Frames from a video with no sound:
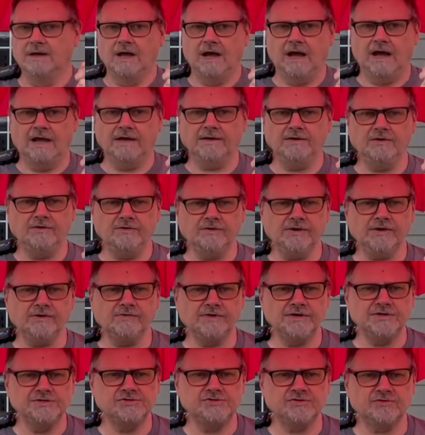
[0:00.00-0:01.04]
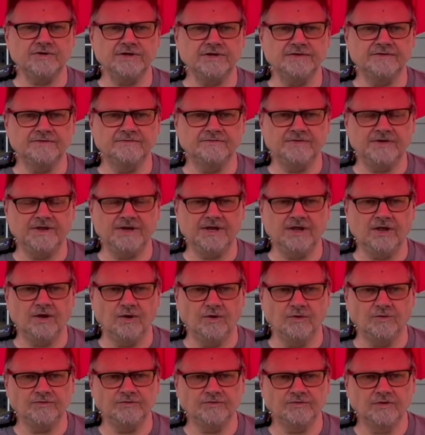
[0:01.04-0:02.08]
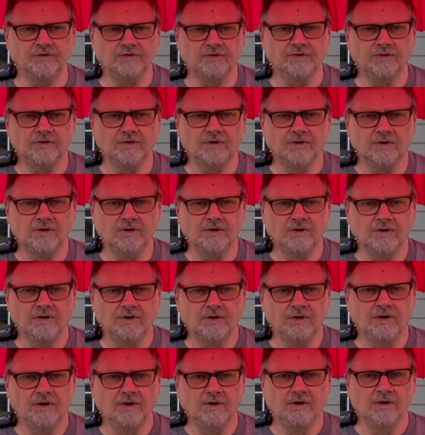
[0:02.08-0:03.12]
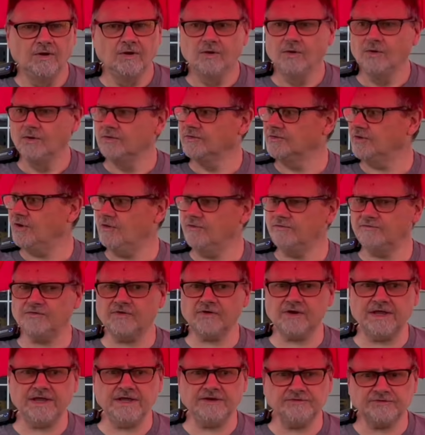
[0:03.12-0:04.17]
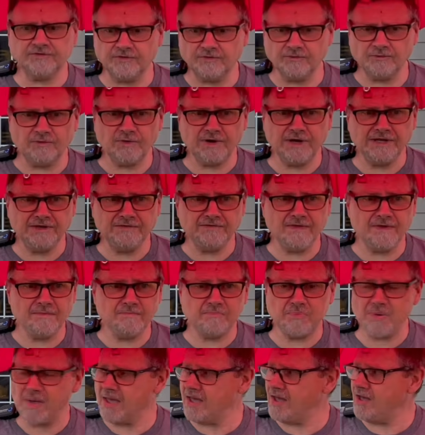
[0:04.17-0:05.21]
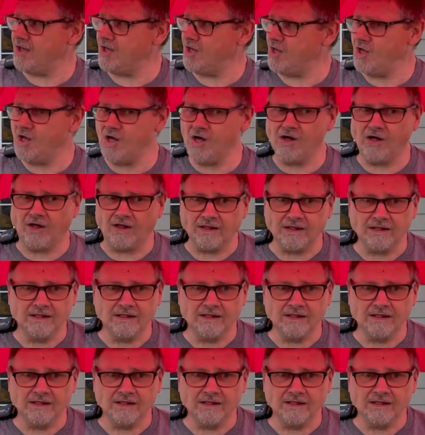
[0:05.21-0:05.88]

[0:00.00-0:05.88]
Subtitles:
I know you're enjoying the videos. Don't forget to ring the bell.